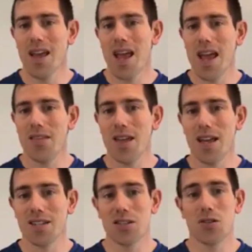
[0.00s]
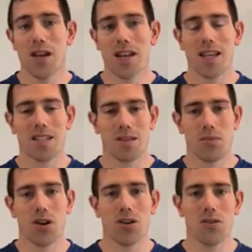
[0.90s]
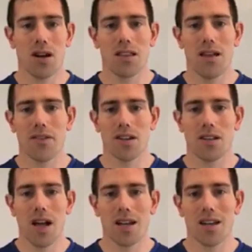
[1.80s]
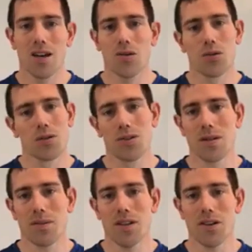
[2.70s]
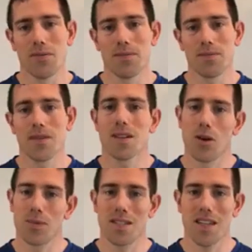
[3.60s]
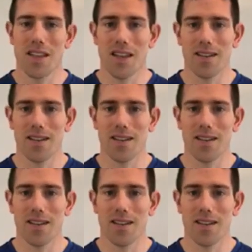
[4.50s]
And then tune in again tomorrow, 11 o'clock, where we'll do something new. Hope to see you then.